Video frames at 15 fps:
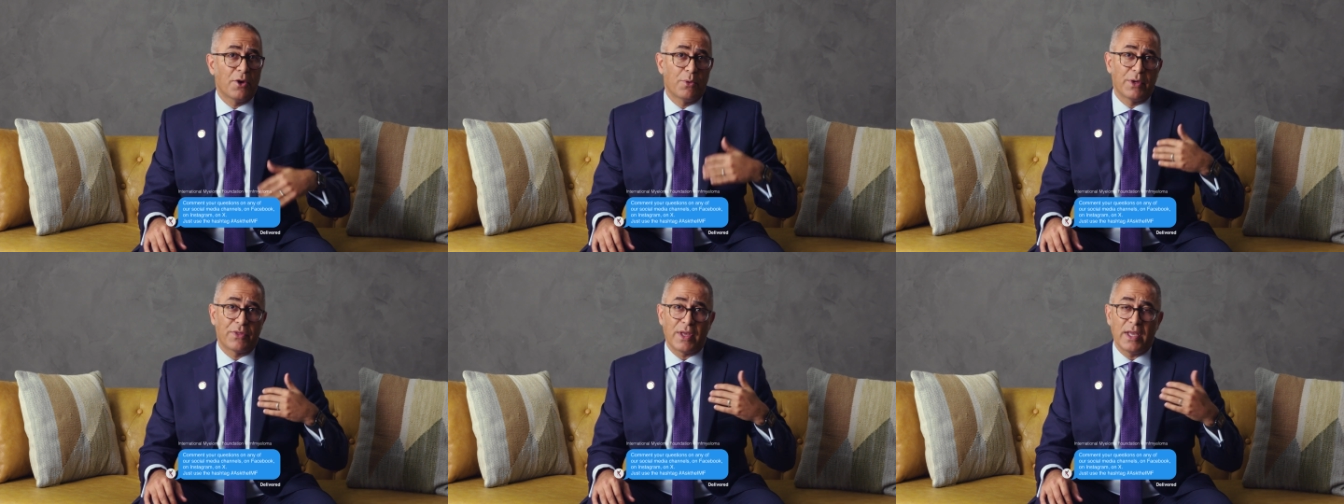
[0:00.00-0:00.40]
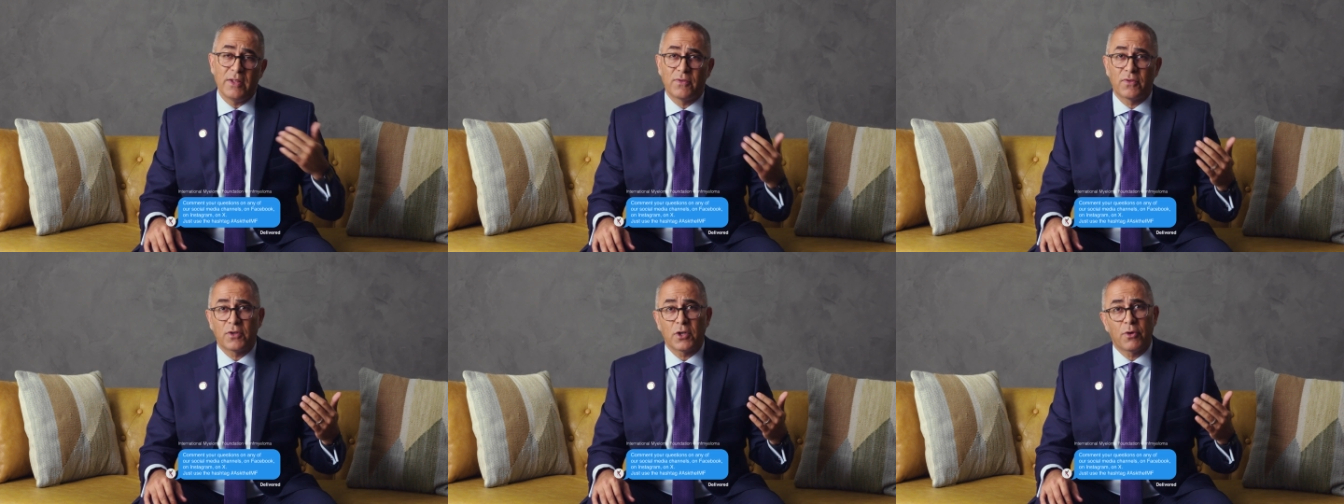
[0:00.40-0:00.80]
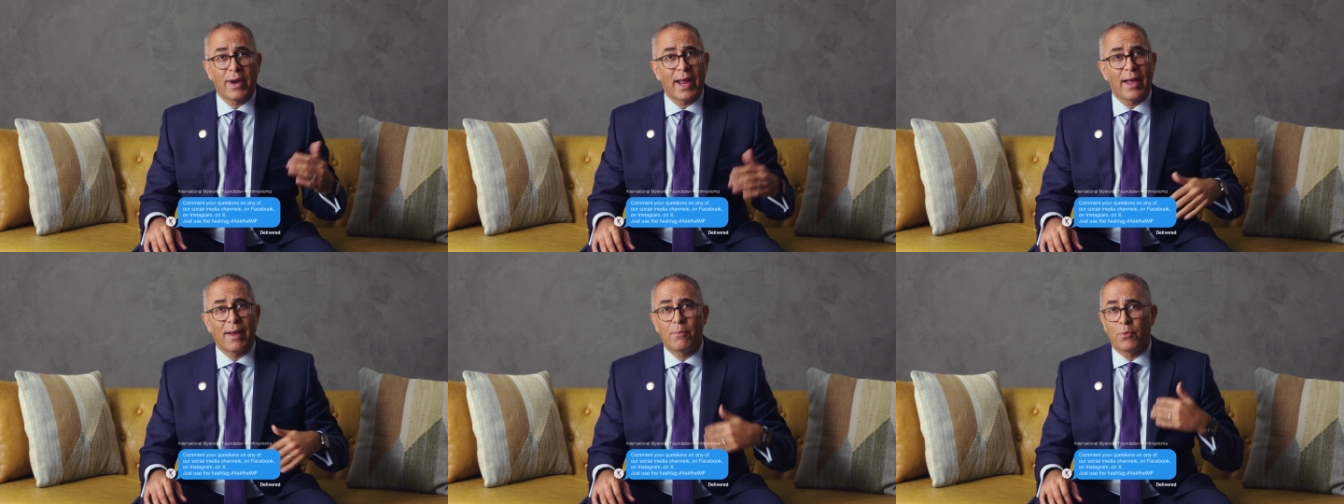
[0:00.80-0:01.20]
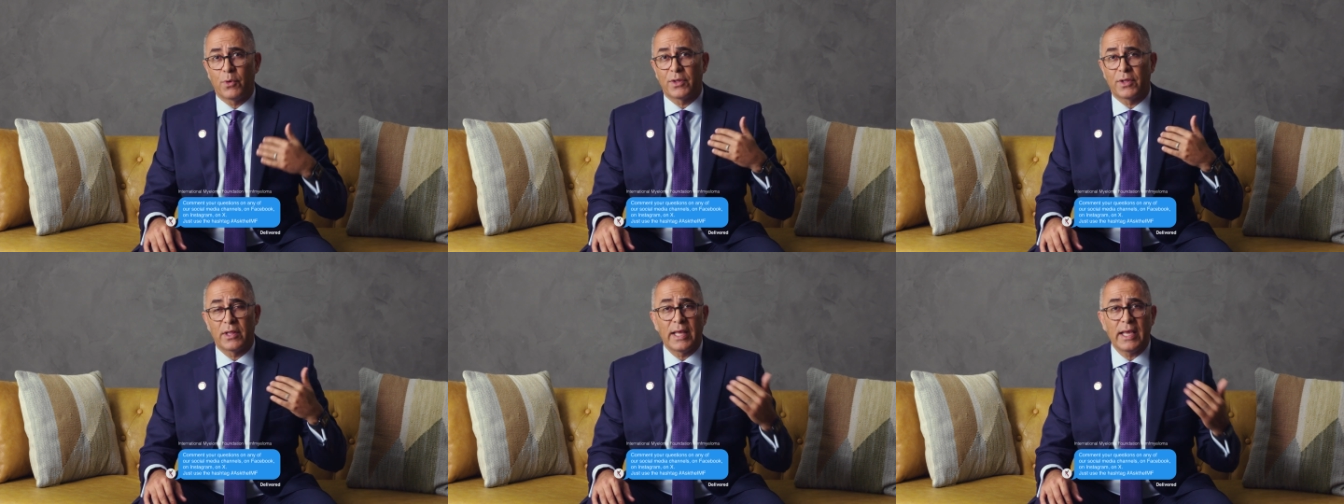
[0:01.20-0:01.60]
with Instagram,
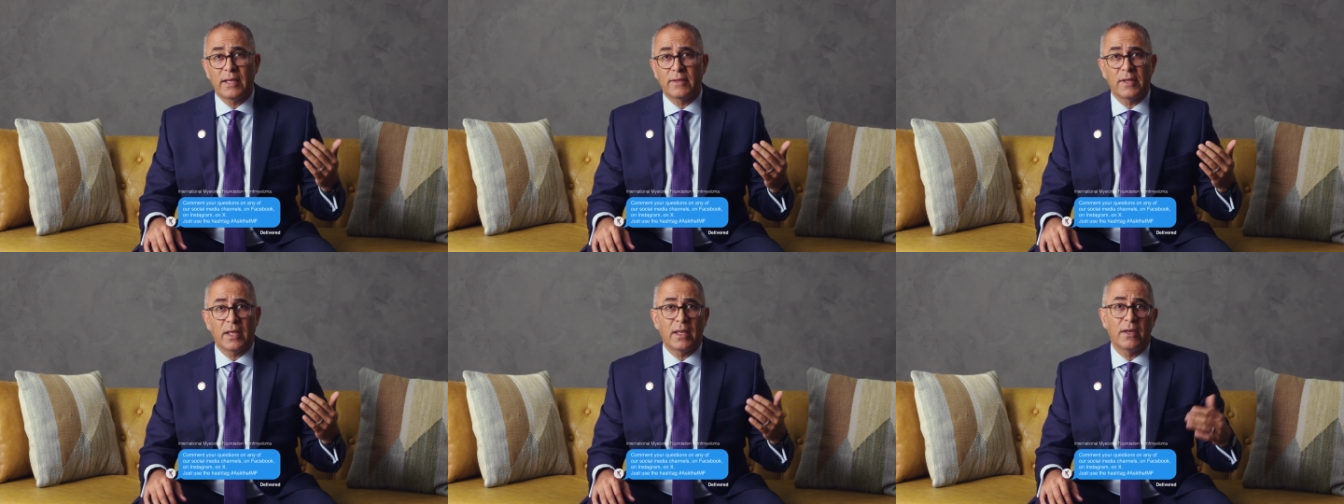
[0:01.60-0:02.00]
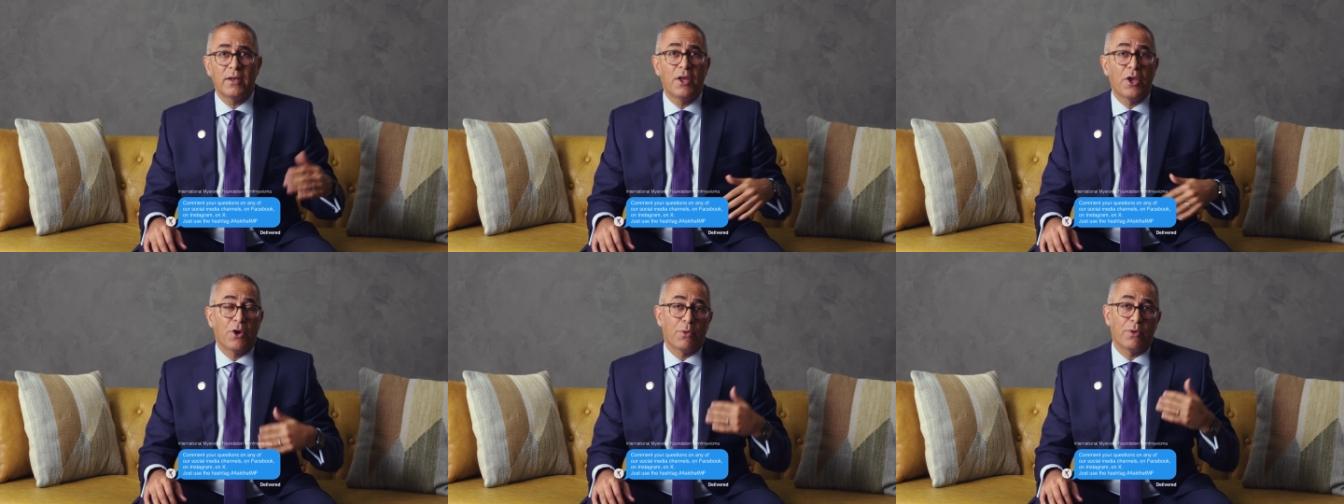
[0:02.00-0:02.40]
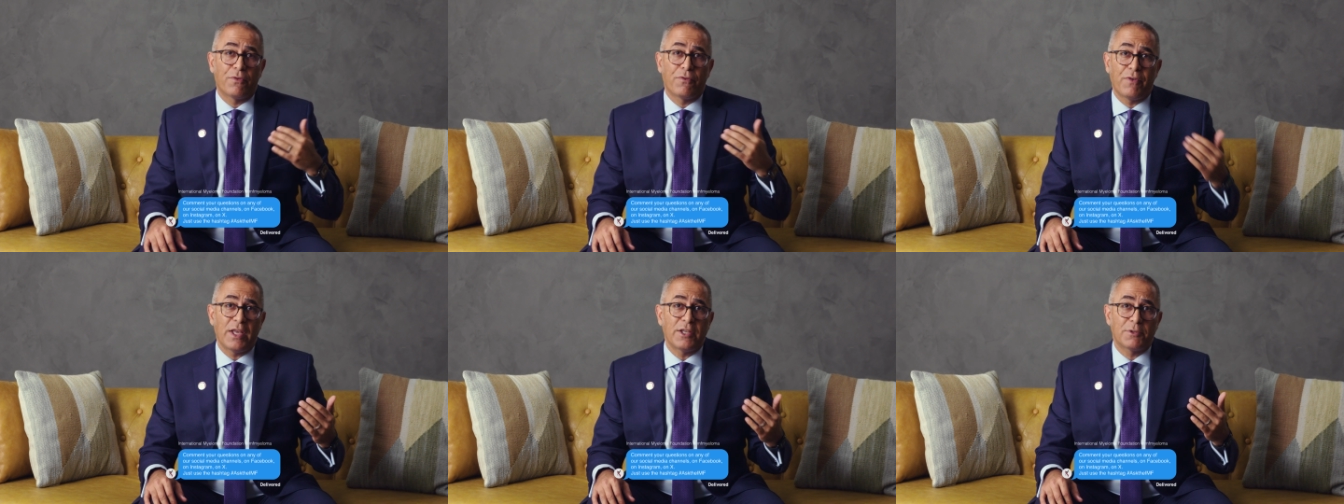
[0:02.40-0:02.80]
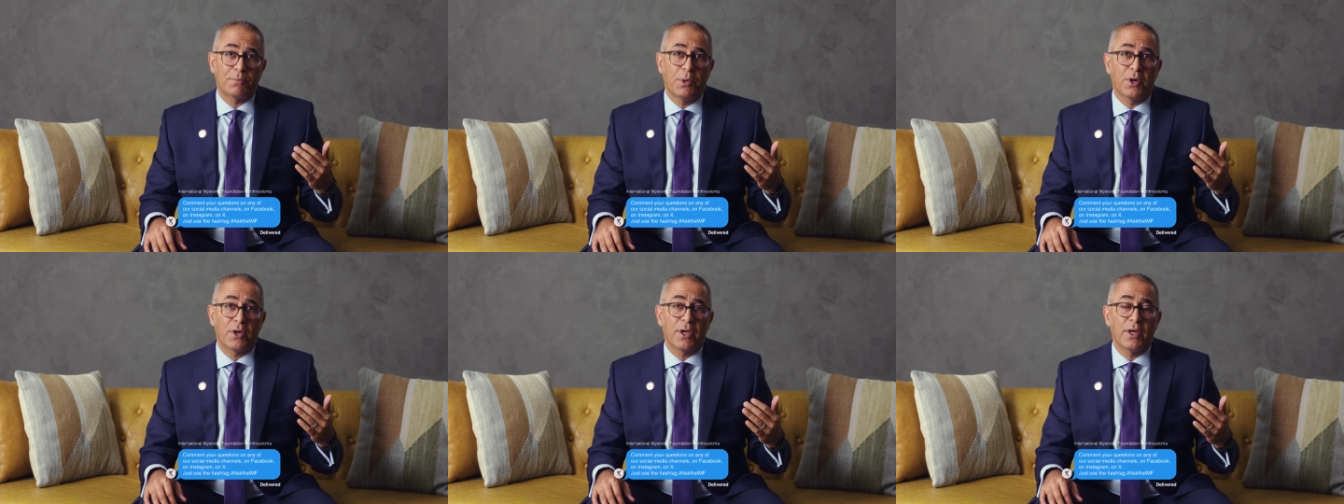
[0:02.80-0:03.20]
with LinkedIn, with
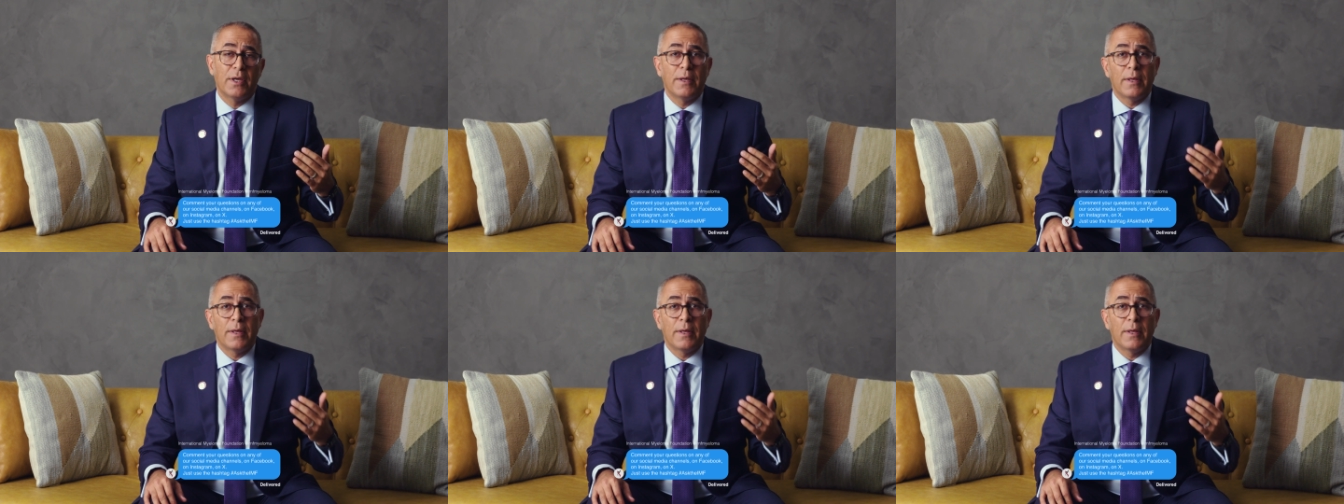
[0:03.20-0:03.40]
Facebook,